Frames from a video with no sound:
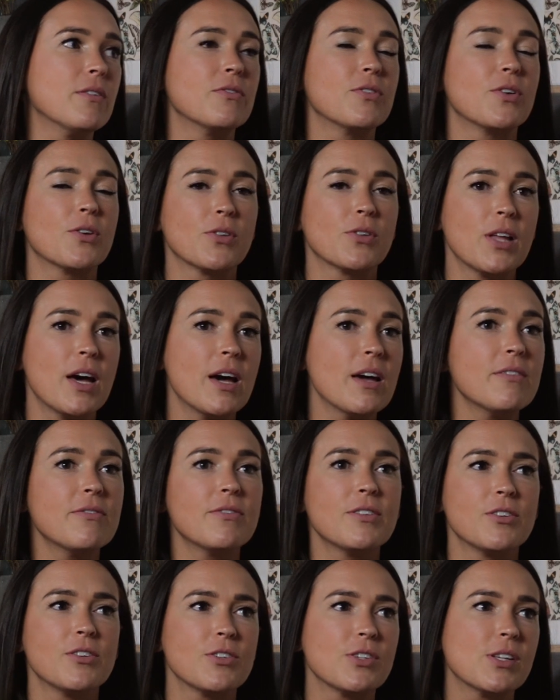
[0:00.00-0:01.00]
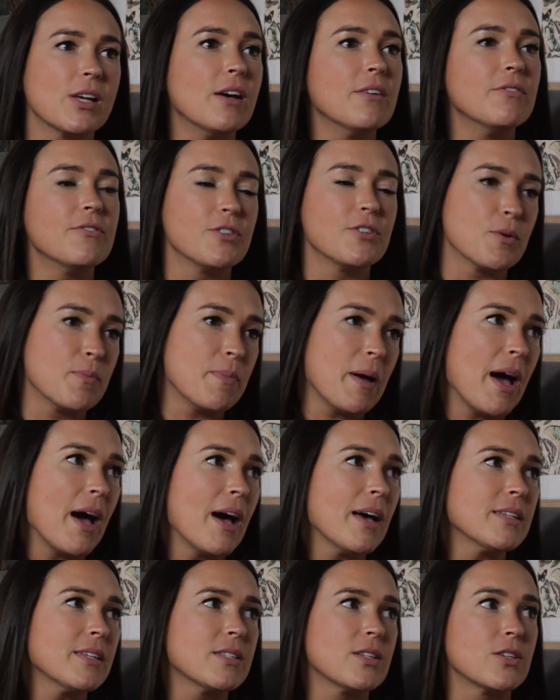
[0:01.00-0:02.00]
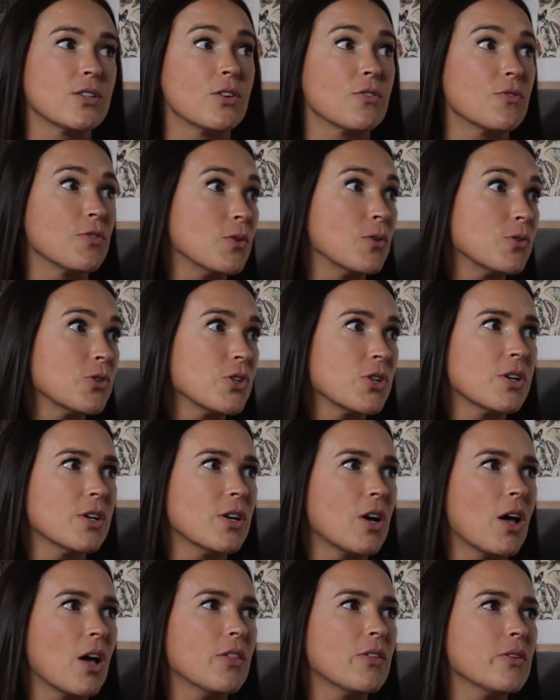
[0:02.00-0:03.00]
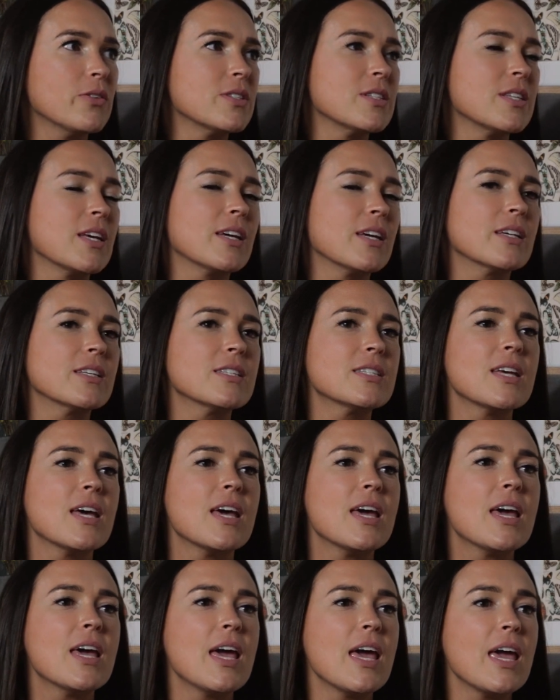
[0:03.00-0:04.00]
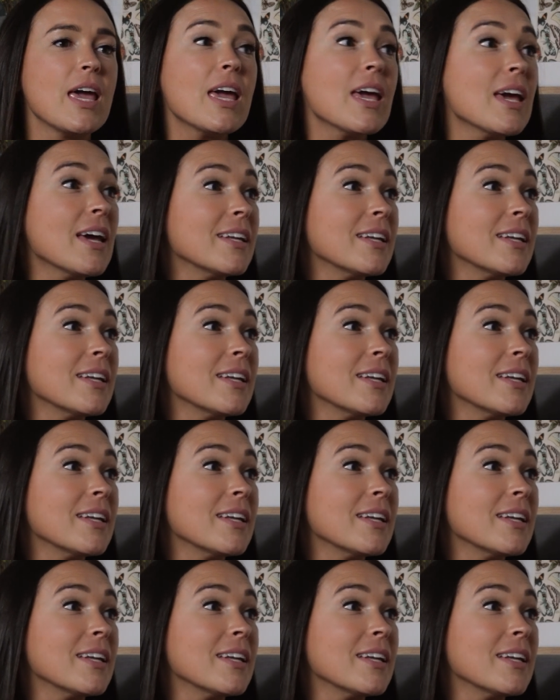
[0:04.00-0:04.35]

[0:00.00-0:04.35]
of your life and yourself and your past and your future and all those things yeah.